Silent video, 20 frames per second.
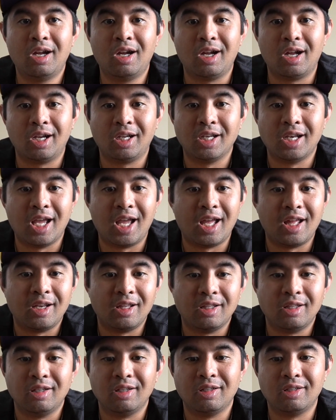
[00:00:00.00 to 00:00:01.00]
I can
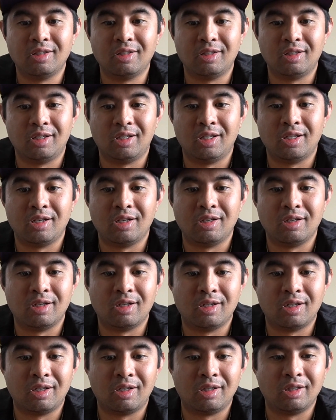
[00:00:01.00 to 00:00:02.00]
edit, and
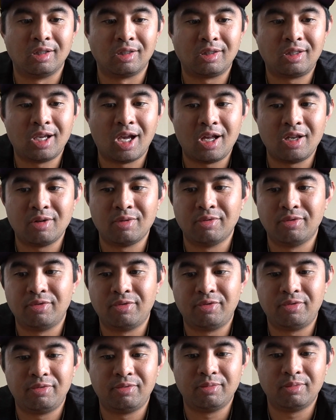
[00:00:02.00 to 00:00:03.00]
it kind
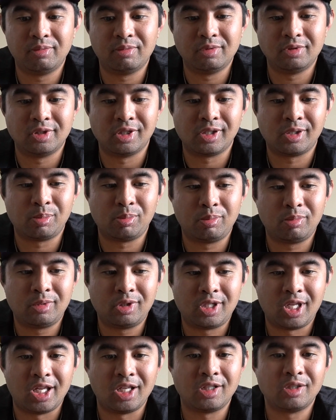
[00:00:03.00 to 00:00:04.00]
of just
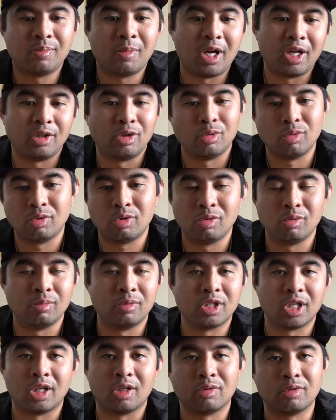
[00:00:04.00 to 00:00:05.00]
takes my YouTube
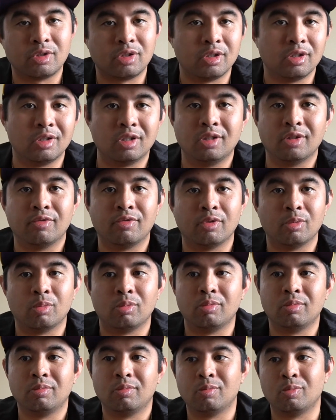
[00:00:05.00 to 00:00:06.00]
channel to a different
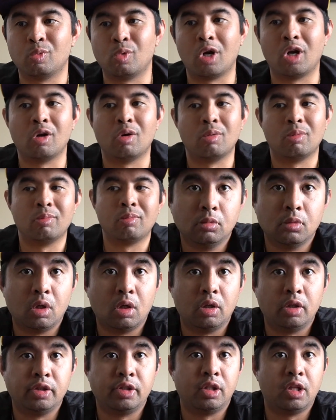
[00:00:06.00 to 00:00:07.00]
realm.
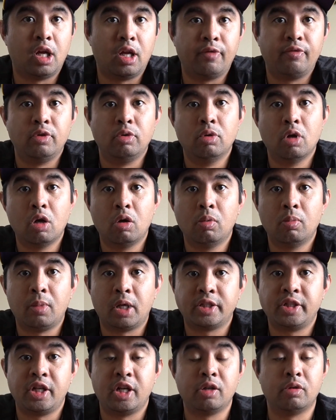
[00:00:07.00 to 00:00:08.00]
As a lot of you know,
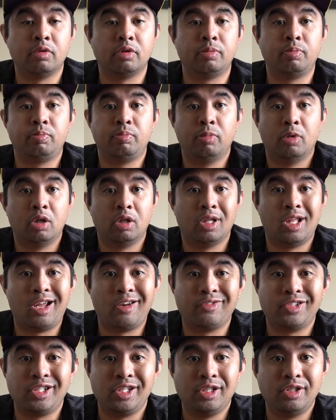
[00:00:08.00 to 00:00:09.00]
my channel is a lot
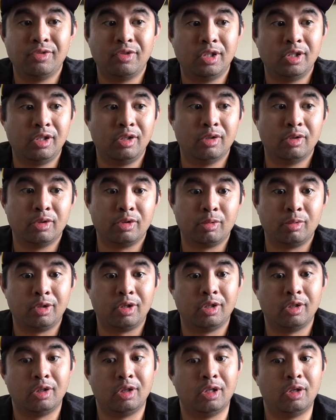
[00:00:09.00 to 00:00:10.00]
of Siege videos with
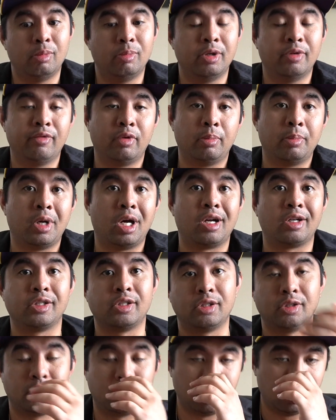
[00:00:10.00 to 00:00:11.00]
a little bit of
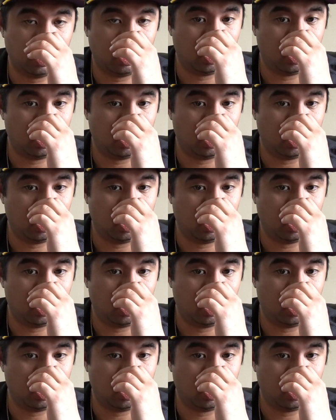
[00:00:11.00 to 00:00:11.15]
unboxings.